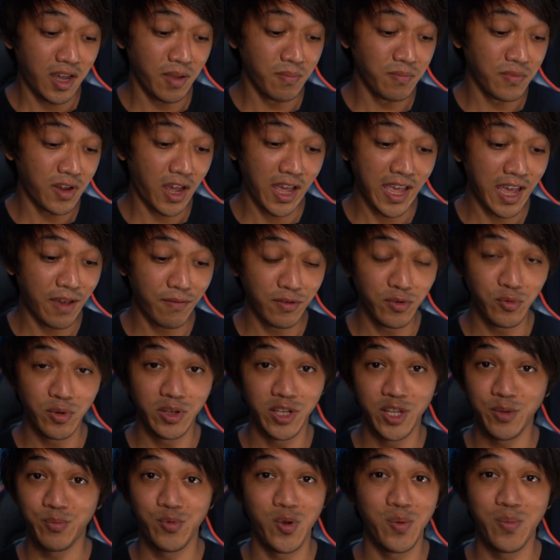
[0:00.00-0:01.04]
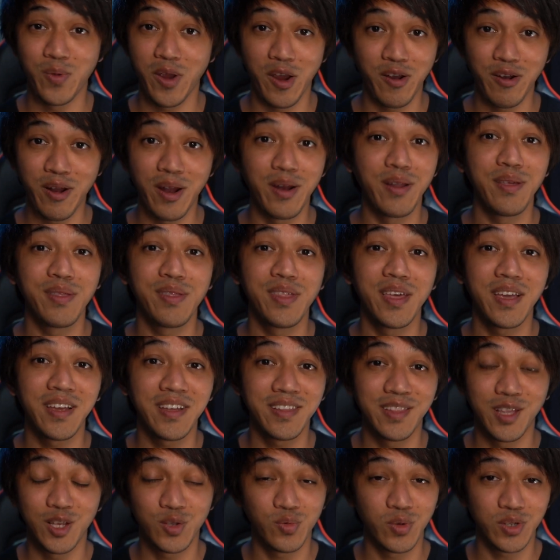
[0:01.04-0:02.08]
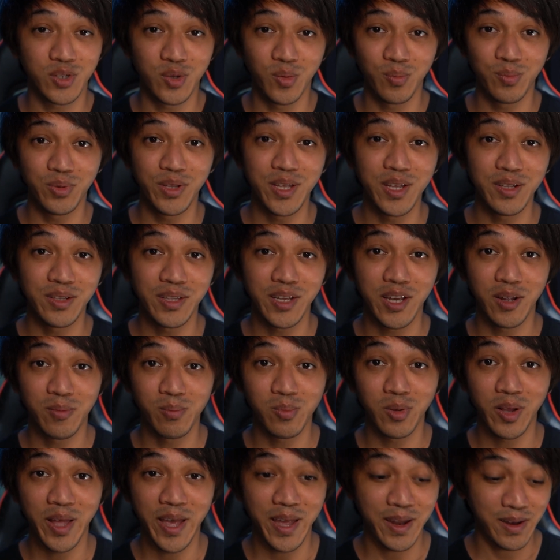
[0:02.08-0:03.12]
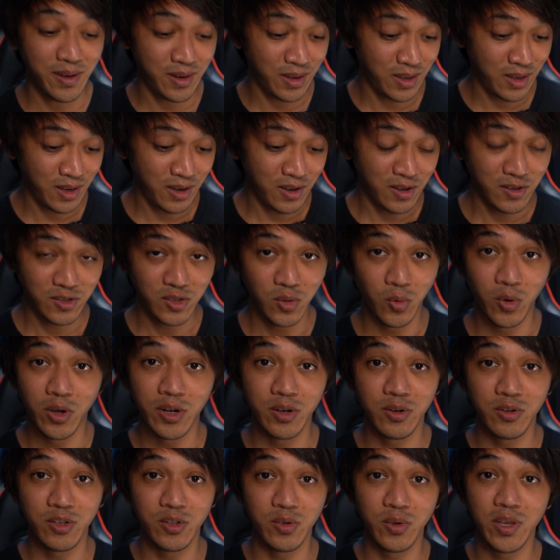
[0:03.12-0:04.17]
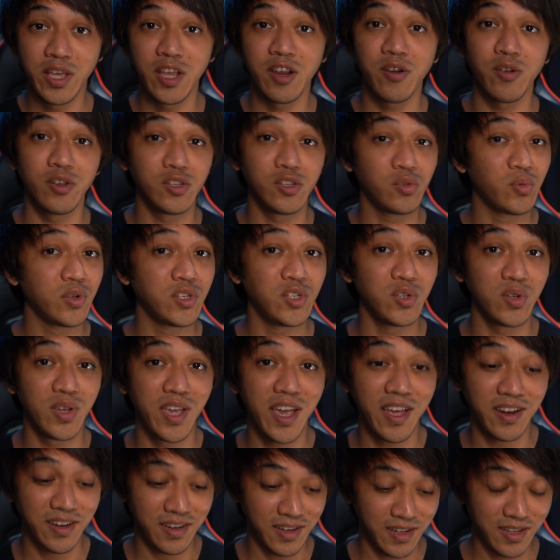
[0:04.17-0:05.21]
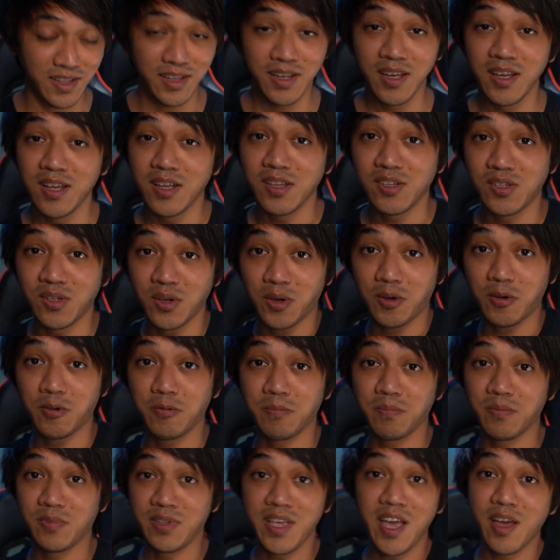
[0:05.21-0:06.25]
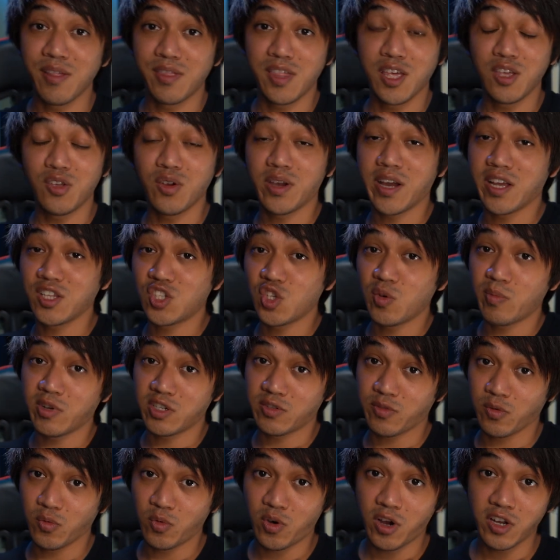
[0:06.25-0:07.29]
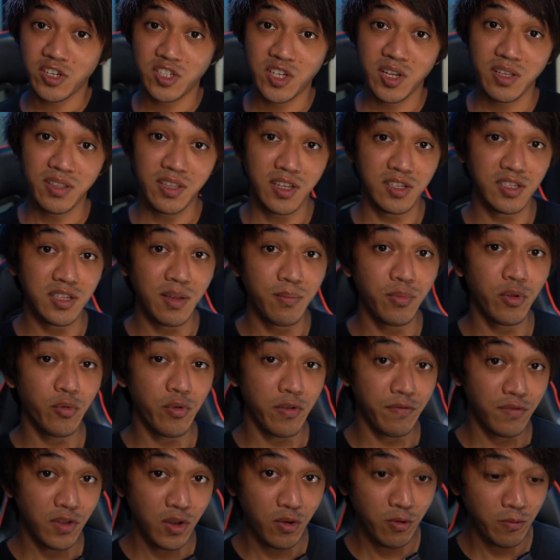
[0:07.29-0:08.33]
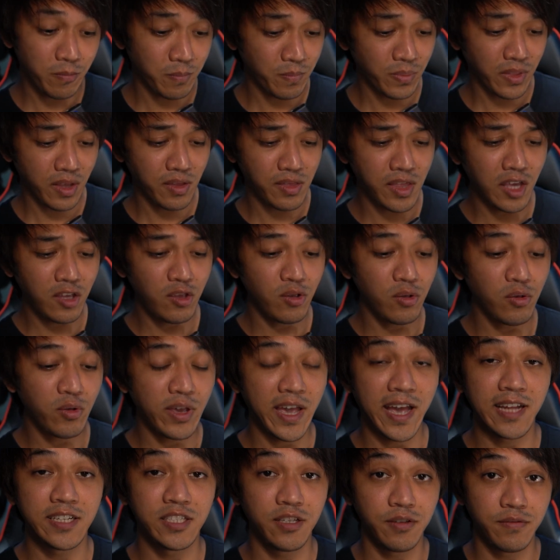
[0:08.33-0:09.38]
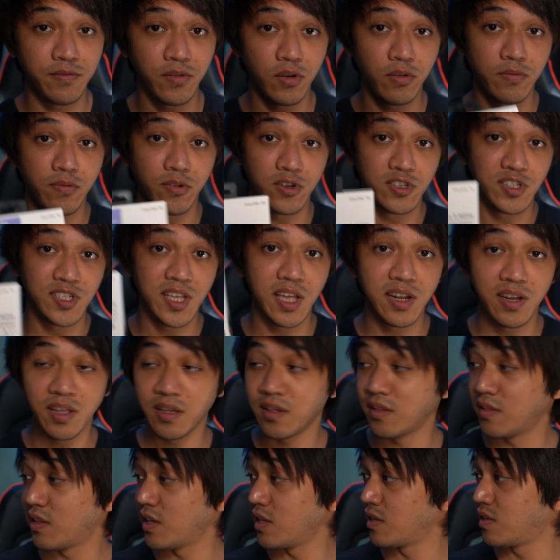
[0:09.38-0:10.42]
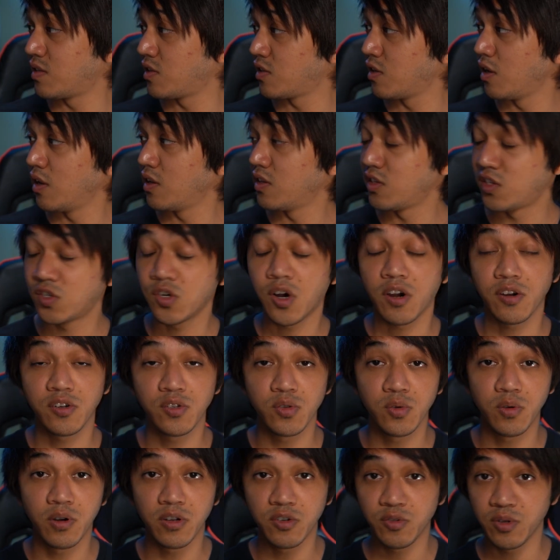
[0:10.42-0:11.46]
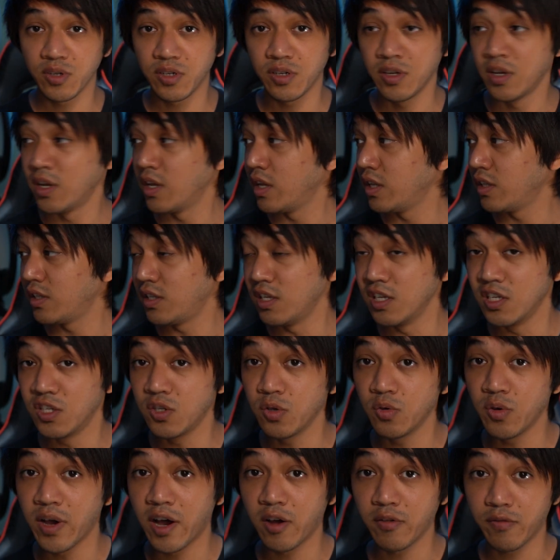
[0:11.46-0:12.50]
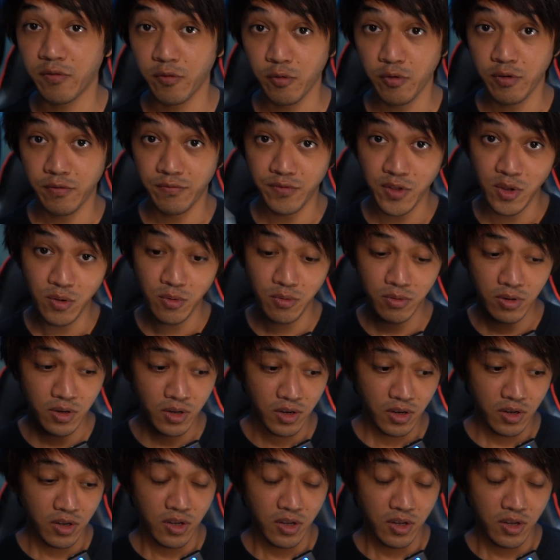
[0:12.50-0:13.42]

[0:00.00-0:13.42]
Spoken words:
I haven't really prepared anything. This was completely unplanned. So what you hear is what you get. So yeah, thank you guys so much for watching this simple review. Thank you, CaTeFo, for sending this Star200 T2 out for review.